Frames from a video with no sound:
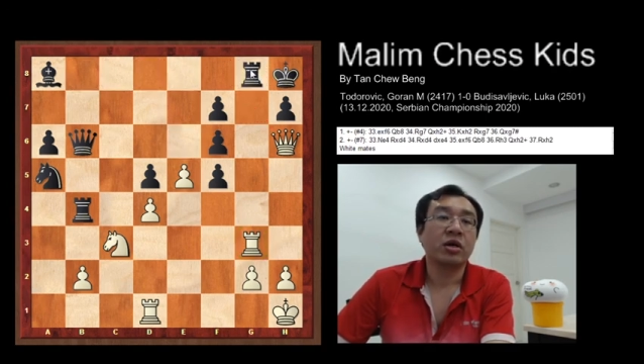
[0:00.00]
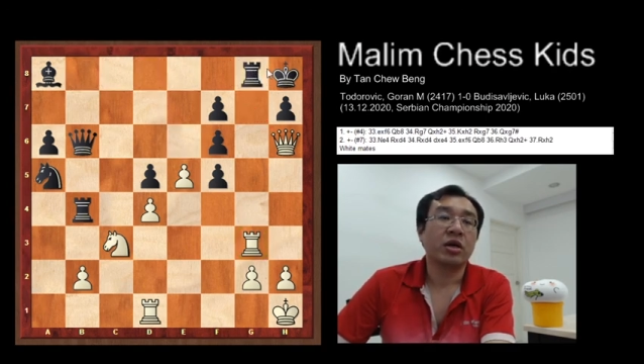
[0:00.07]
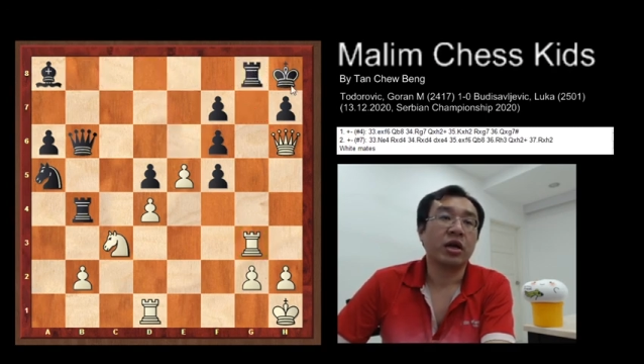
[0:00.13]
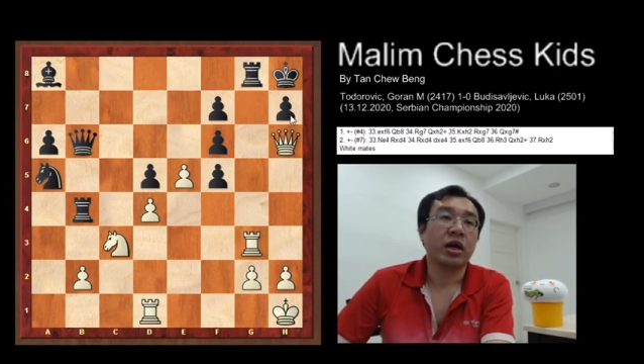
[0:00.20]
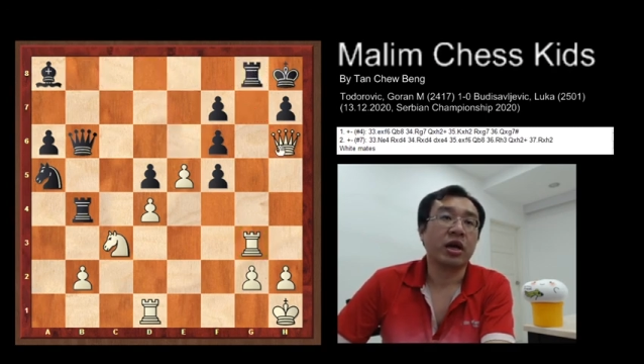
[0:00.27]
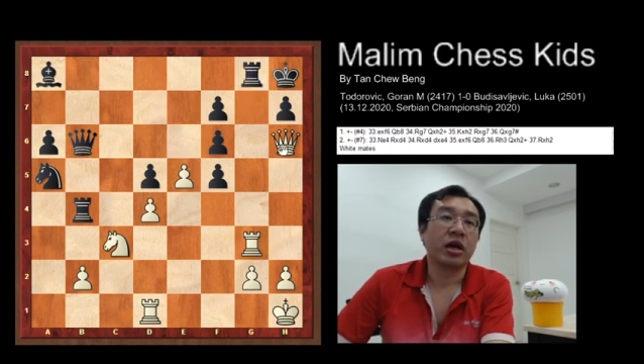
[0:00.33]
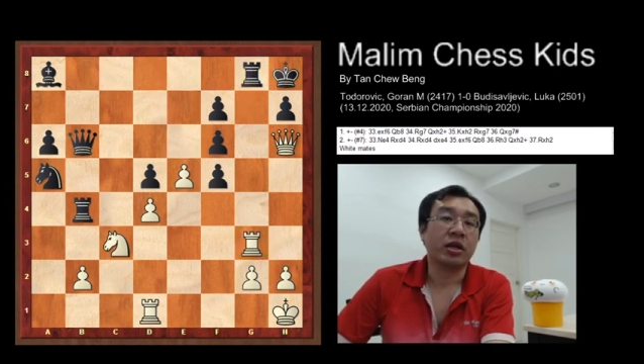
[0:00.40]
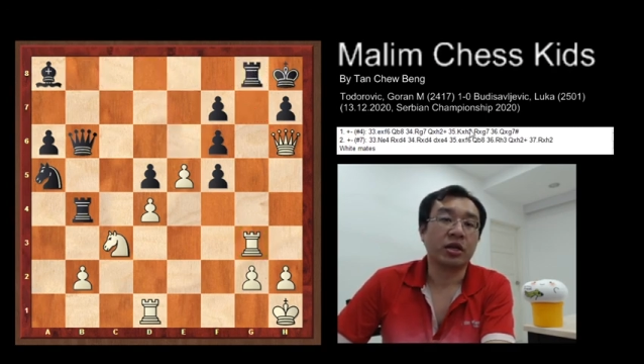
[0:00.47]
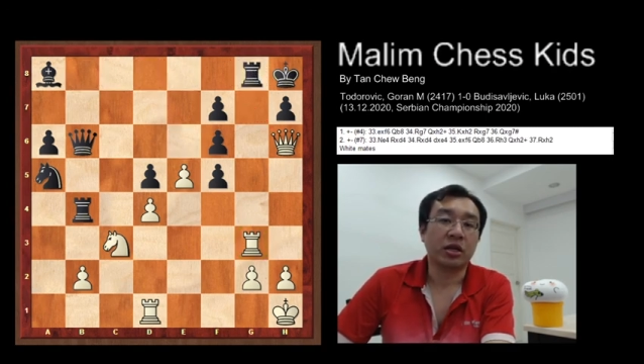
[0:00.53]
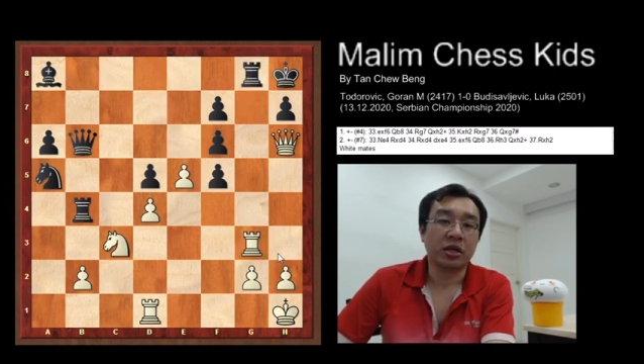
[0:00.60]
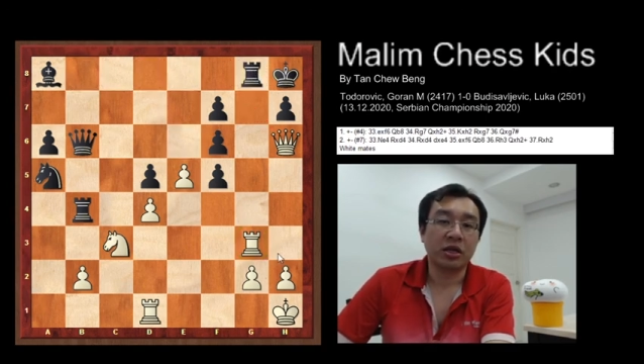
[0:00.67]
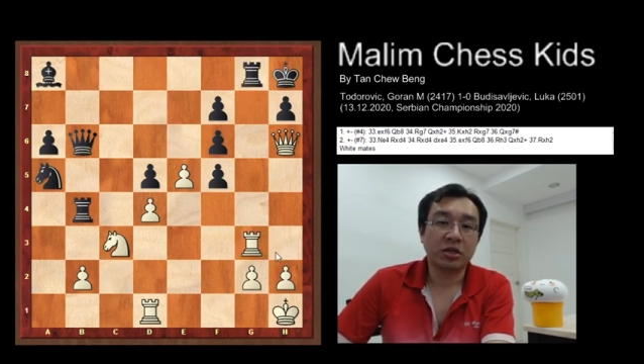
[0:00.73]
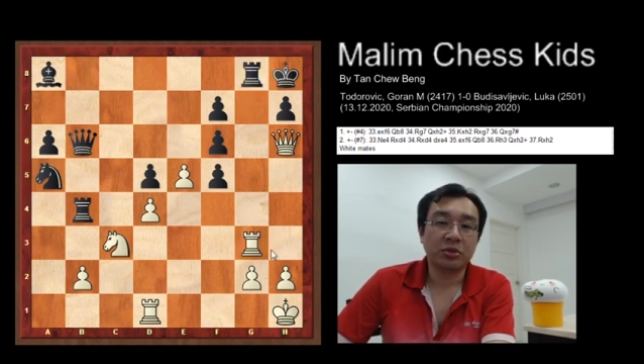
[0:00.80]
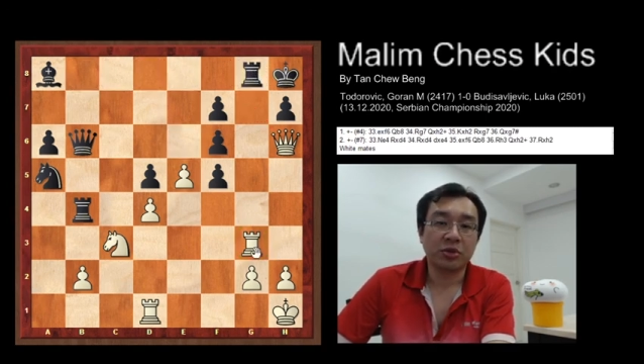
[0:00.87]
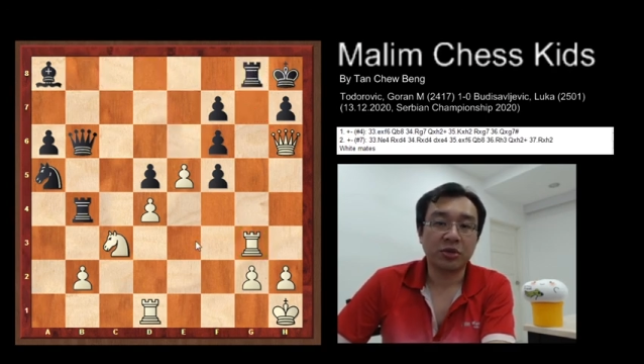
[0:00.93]
and in
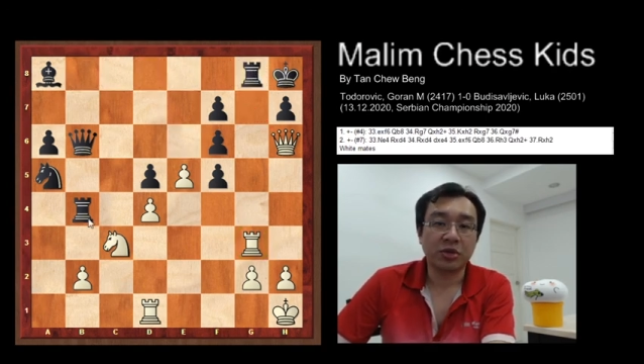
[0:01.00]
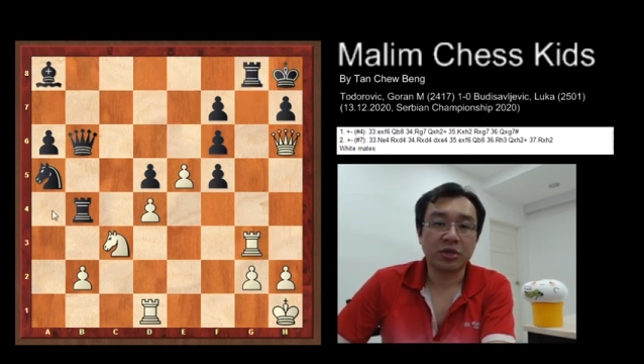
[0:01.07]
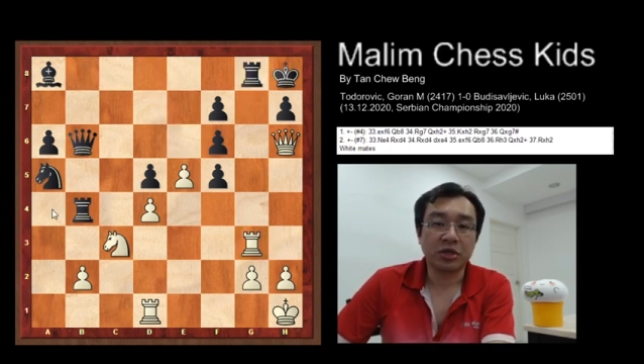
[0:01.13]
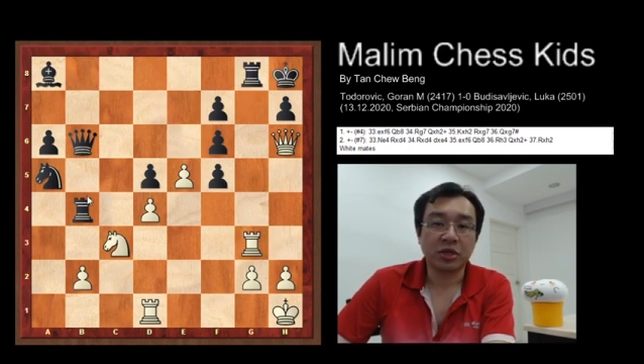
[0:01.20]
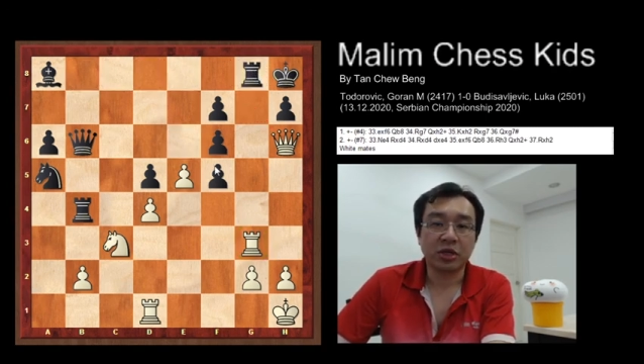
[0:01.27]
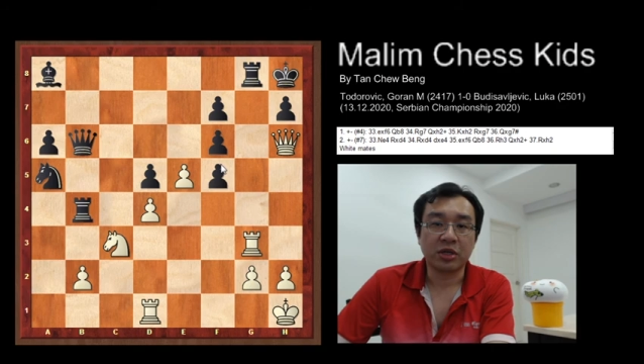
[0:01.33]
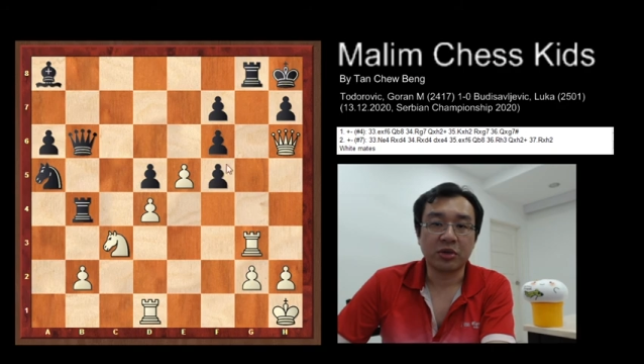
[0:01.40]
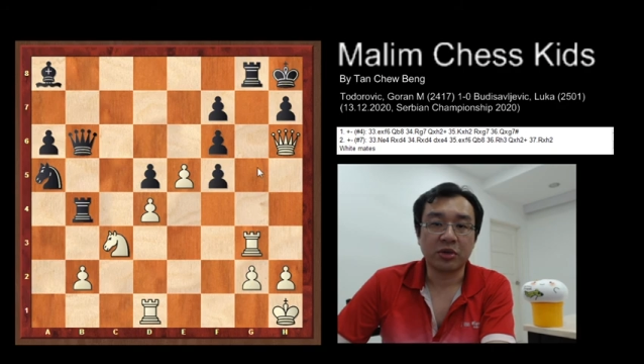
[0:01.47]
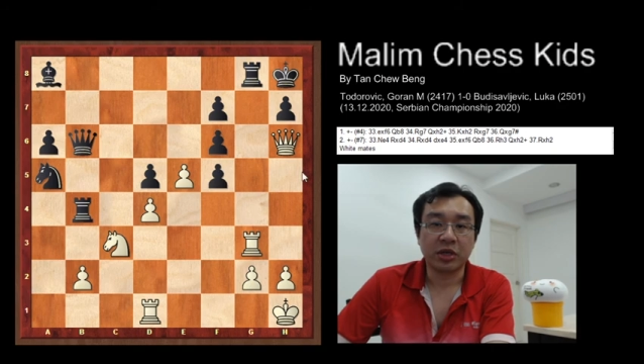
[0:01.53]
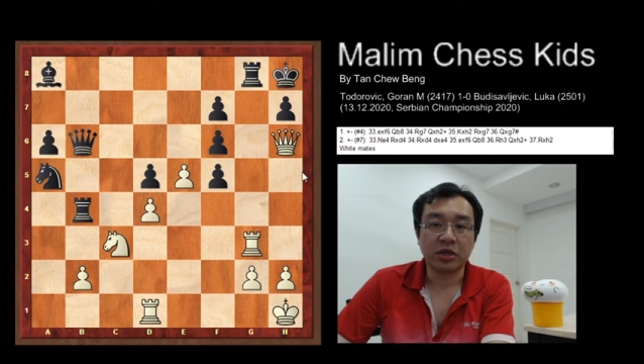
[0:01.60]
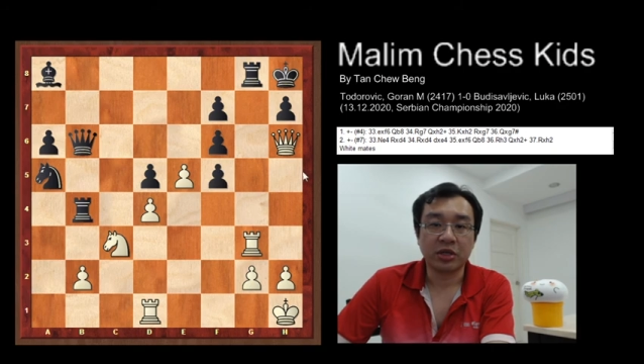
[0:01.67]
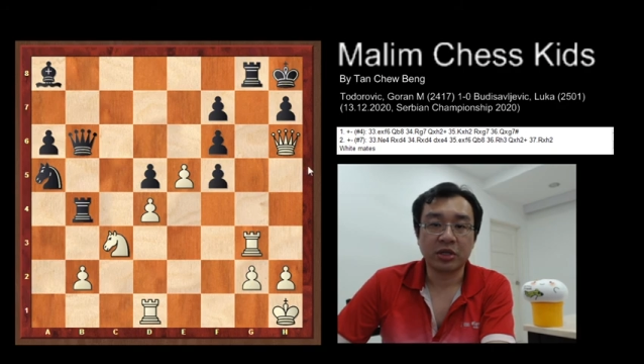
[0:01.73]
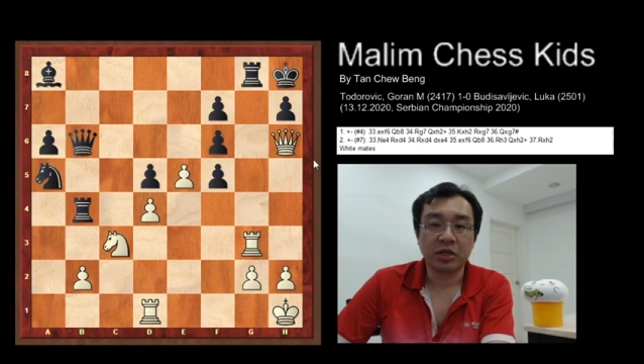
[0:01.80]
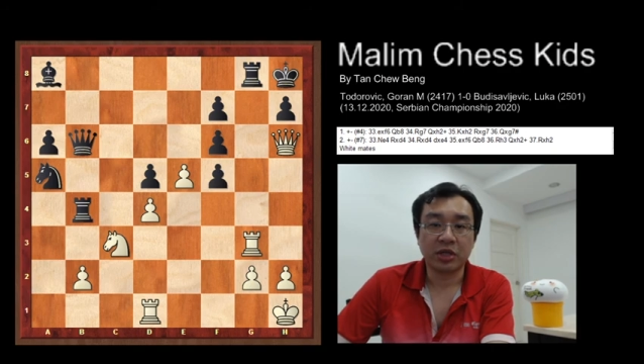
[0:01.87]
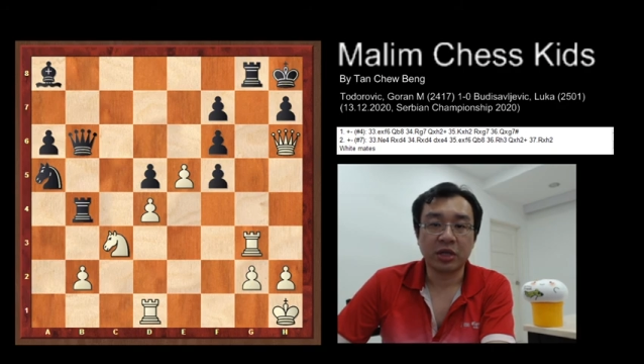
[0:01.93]
this position you can
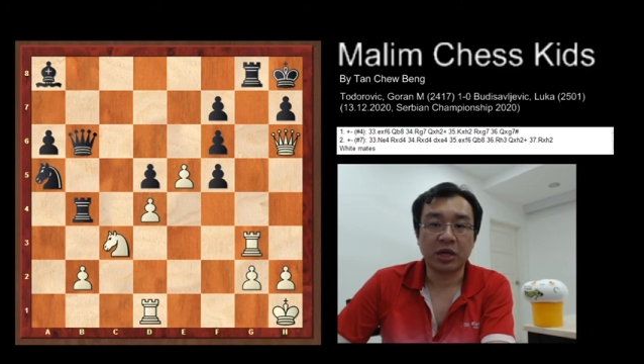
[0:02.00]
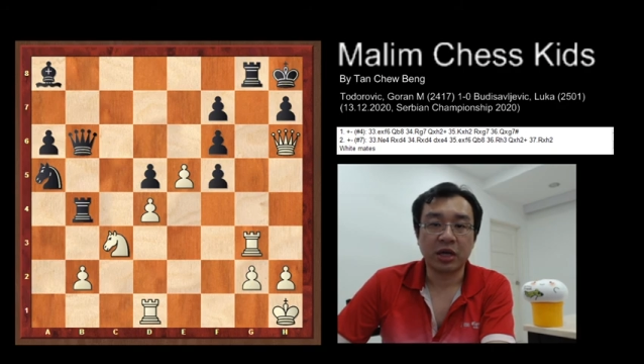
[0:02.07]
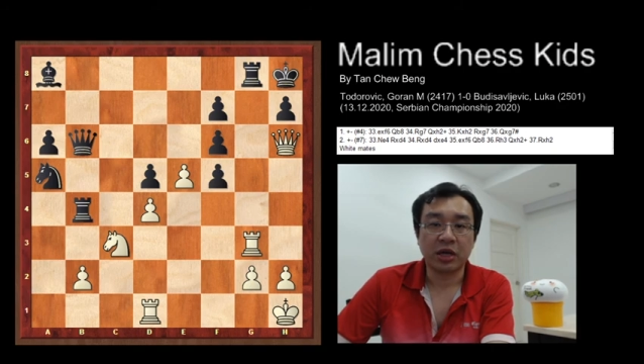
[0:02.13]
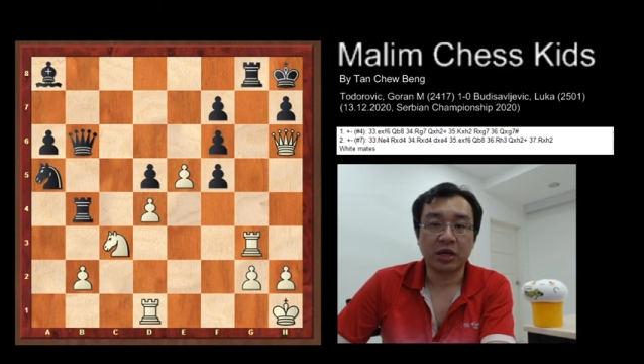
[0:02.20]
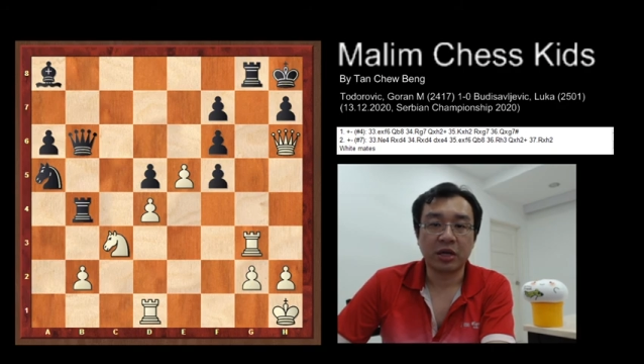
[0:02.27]
see that